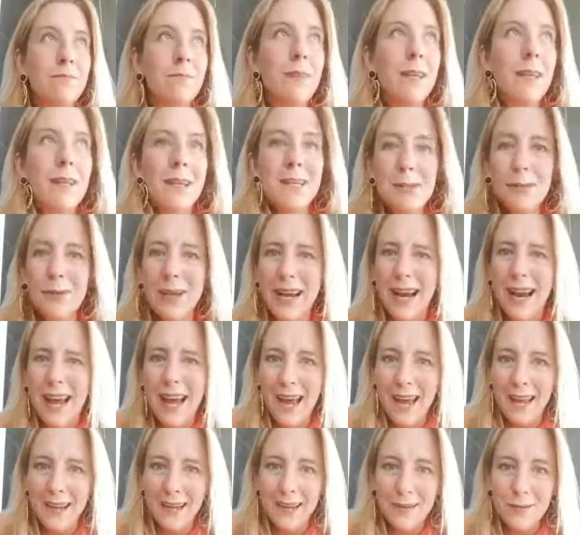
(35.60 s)
That's what I
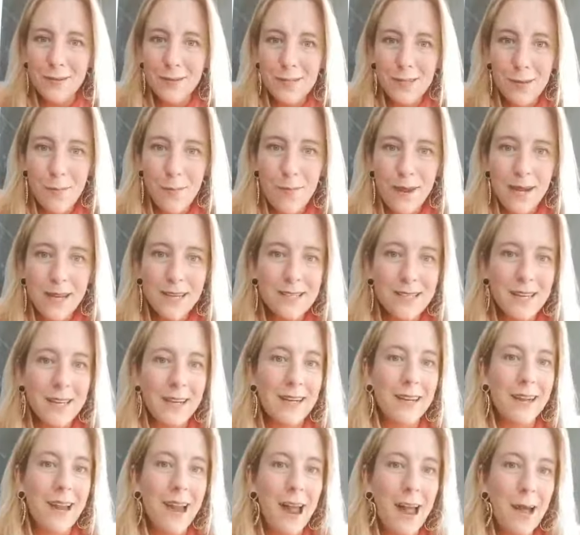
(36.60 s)
had. It was amazing.
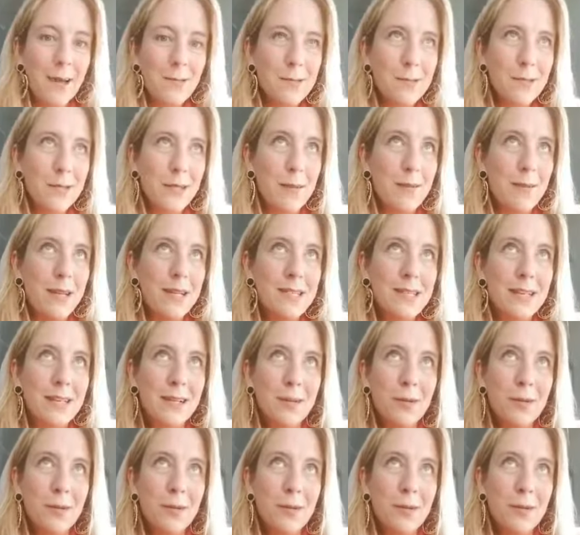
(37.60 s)
Absolutely amazing.